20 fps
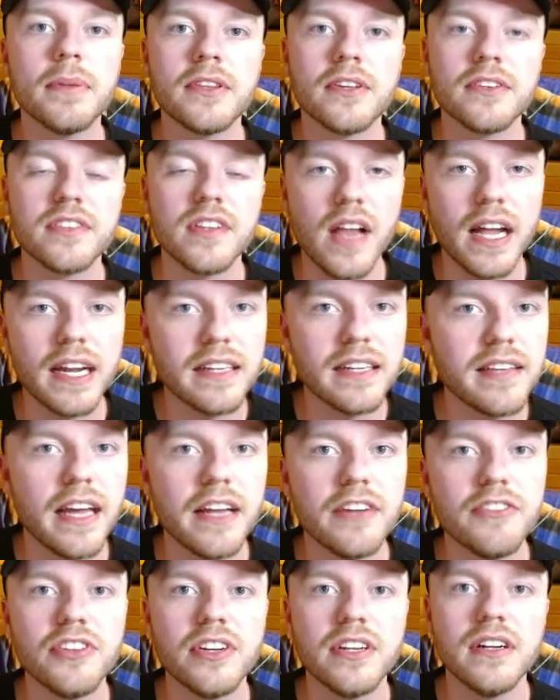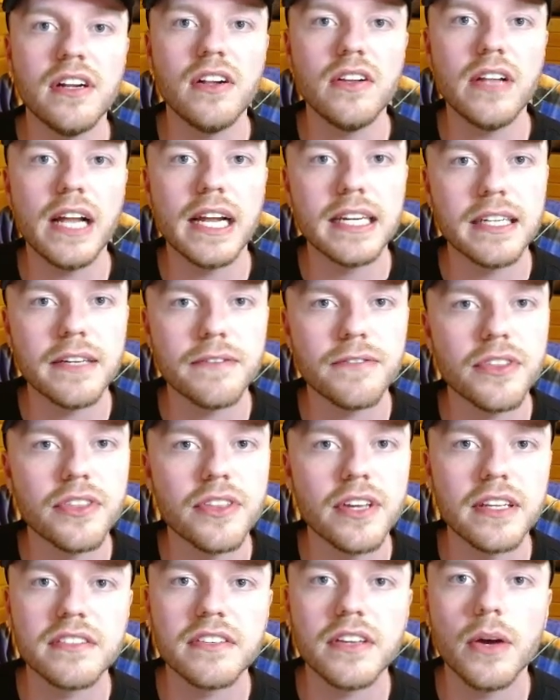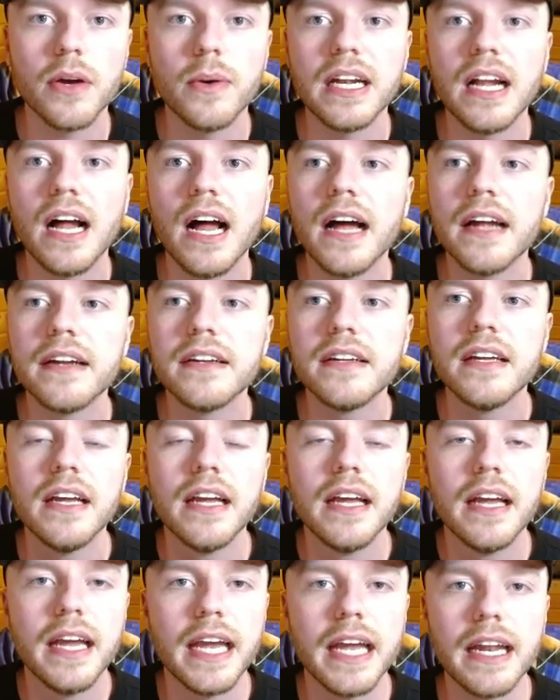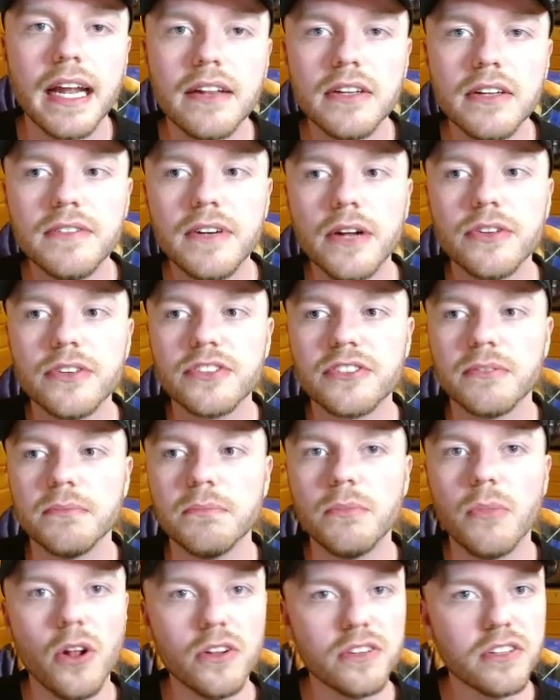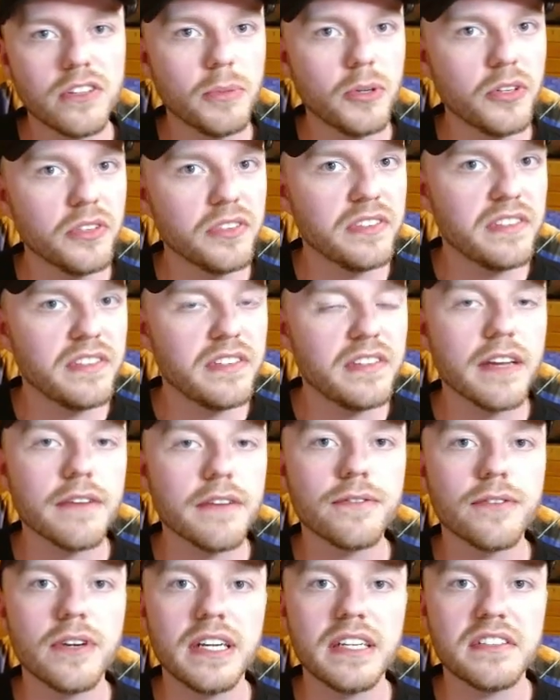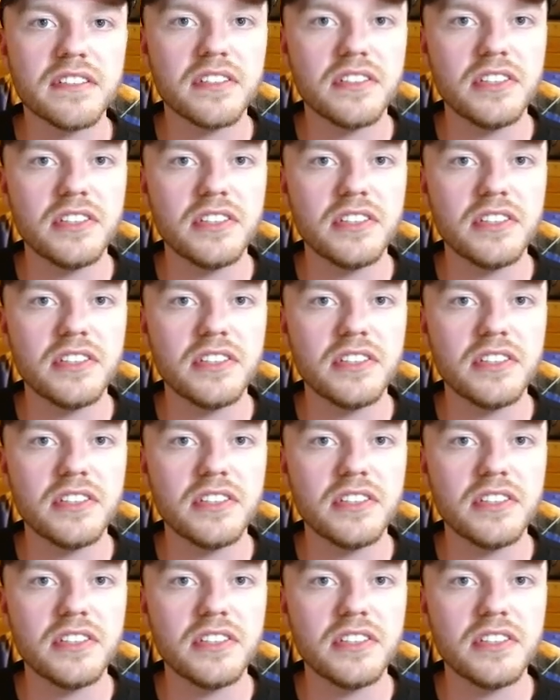There's a lot of tension, a lot of different things going on, and I love how there's multiple different,